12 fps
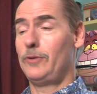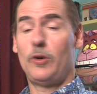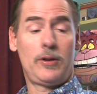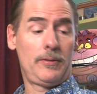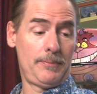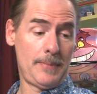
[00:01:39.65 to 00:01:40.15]

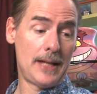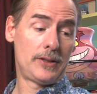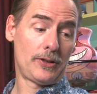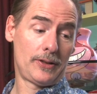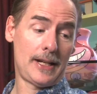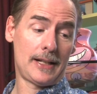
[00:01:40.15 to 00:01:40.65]
or
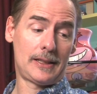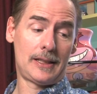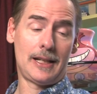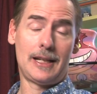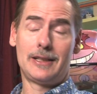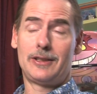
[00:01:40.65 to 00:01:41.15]
mental
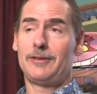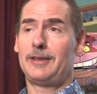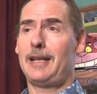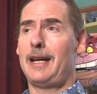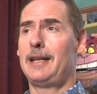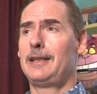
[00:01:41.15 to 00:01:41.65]
texting, as you
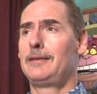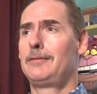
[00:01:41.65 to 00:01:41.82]
say.